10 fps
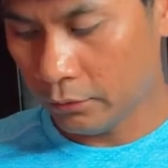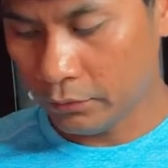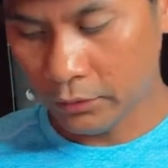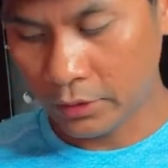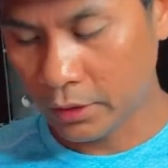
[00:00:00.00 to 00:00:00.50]

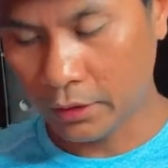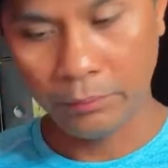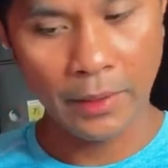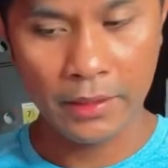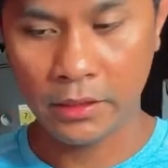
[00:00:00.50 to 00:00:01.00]
You can't
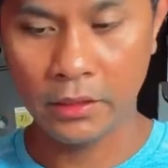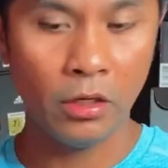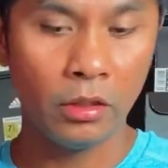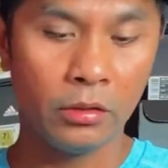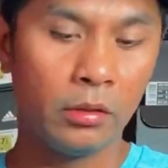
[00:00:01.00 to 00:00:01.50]
pass it
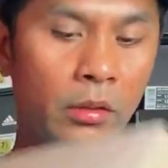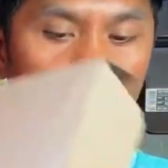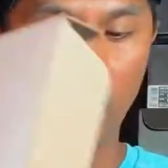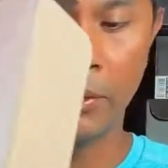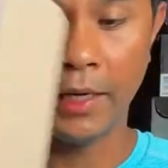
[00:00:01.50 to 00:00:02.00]
on
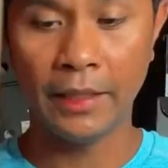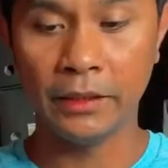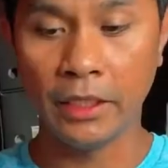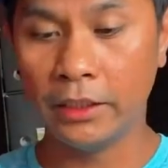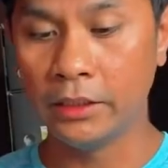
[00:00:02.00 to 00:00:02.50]
a
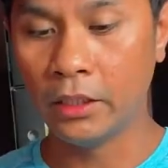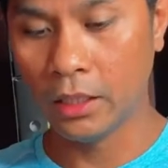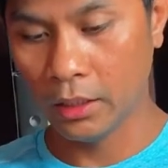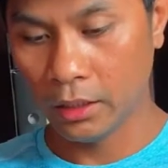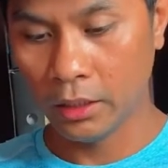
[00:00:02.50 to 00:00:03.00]
branded
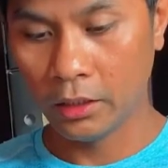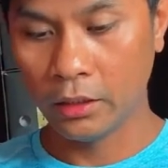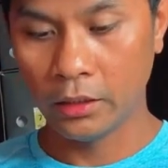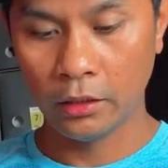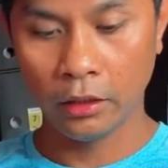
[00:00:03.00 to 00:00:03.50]

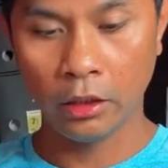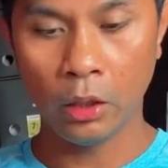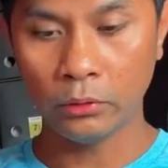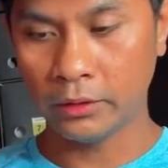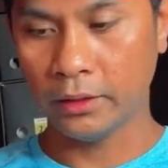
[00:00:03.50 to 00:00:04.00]

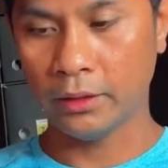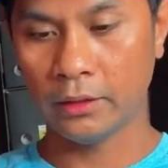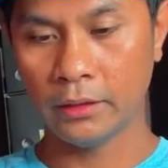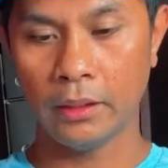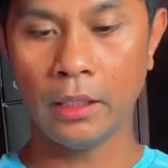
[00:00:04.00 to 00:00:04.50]
clothing,
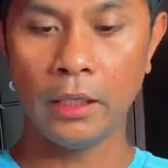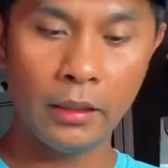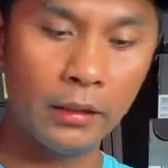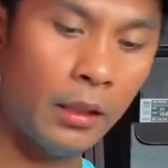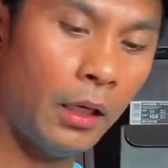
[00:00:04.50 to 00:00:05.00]

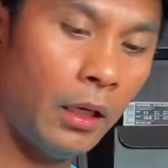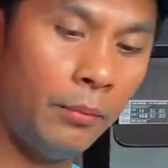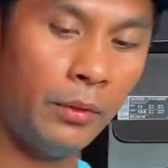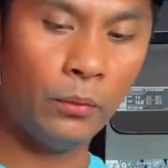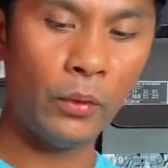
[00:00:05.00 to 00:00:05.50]
and
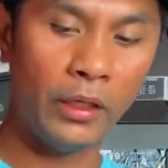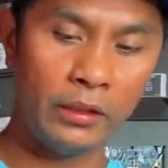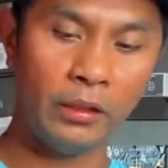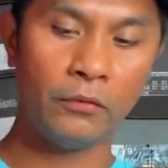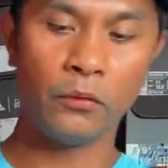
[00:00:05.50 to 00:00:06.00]
I've been
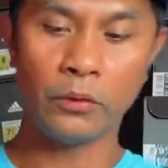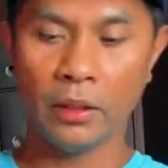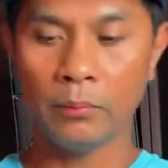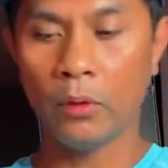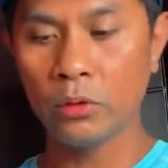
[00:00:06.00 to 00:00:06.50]
waiting for
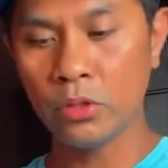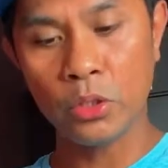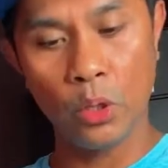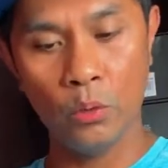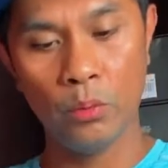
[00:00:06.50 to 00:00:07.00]
them.
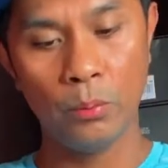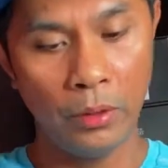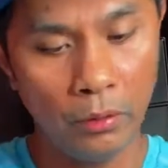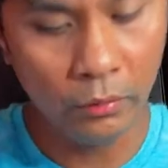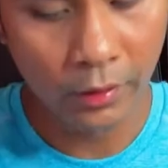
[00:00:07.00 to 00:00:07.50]
Also
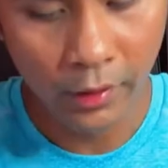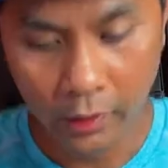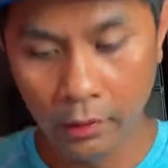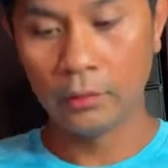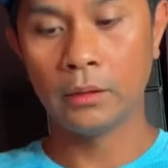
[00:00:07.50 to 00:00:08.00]
been
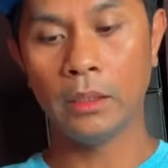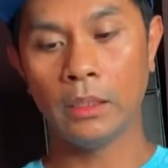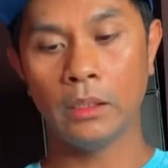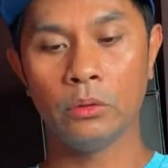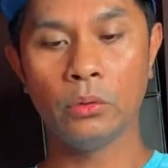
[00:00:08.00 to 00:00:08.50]

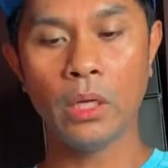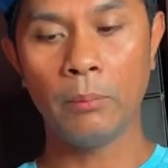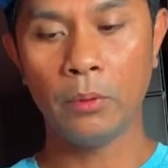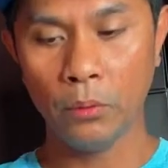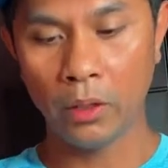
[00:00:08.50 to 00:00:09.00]
thinking to
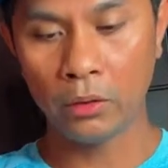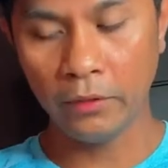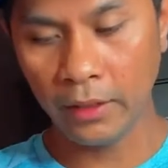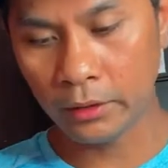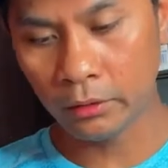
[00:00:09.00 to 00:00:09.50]
get me one of
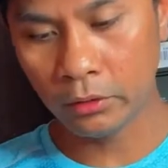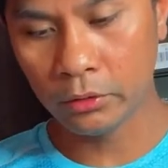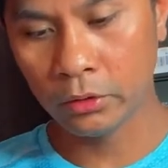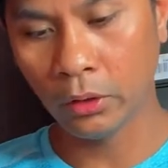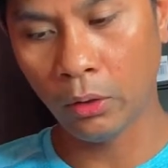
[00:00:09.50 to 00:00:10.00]
it,
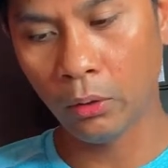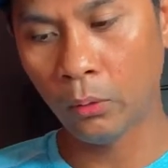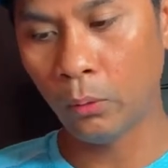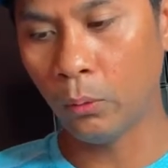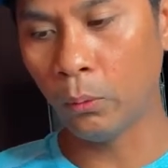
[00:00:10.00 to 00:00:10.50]

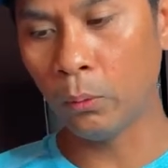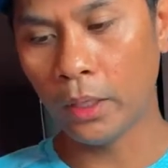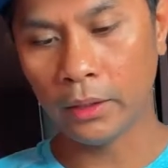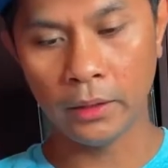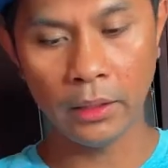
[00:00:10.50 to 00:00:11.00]
so
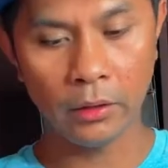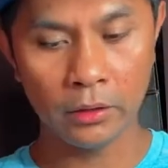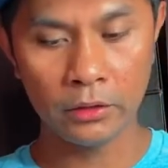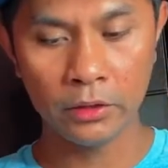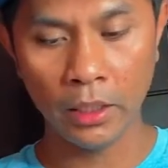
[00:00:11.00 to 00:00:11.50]
when they are
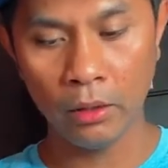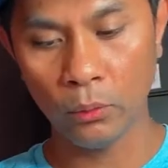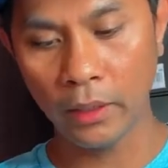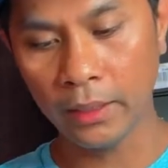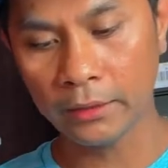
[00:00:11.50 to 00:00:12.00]
on sale,
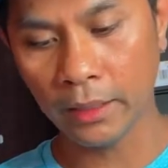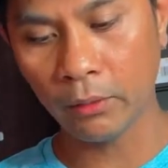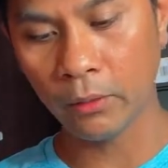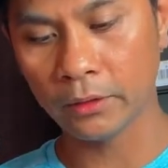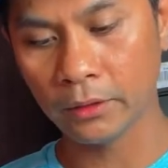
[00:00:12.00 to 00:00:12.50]
why not take one?